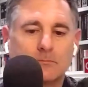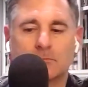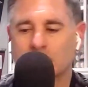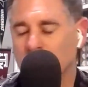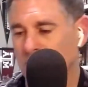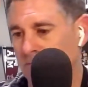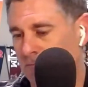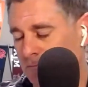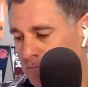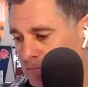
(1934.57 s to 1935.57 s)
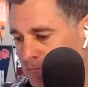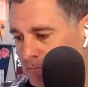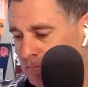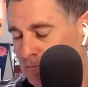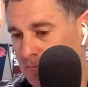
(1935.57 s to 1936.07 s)

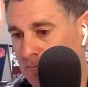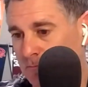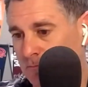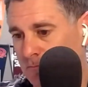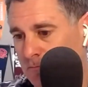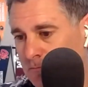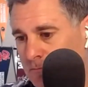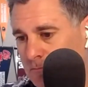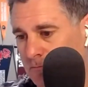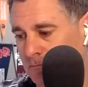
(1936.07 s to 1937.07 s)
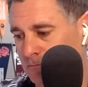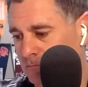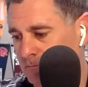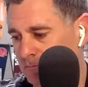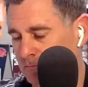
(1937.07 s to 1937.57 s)

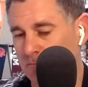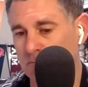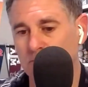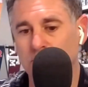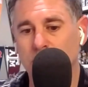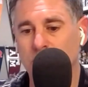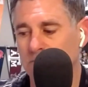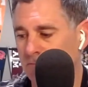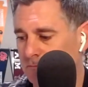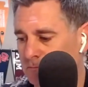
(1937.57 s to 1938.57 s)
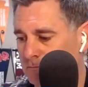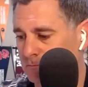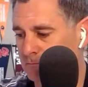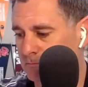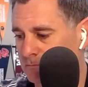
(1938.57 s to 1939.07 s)

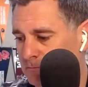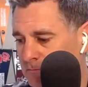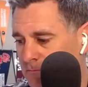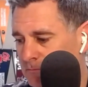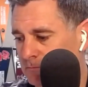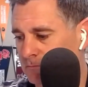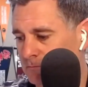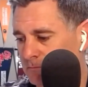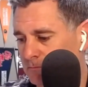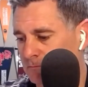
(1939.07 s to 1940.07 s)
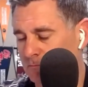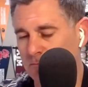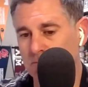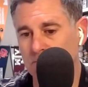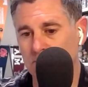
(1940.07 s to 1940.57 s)

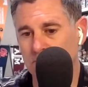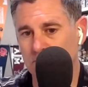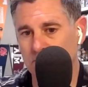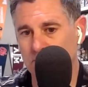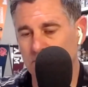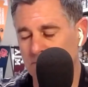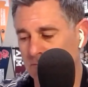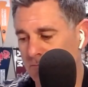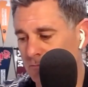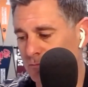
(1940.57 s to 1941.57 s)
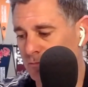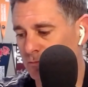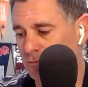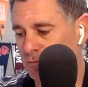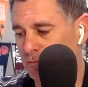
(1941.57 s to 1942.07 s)
The person shown says nothing.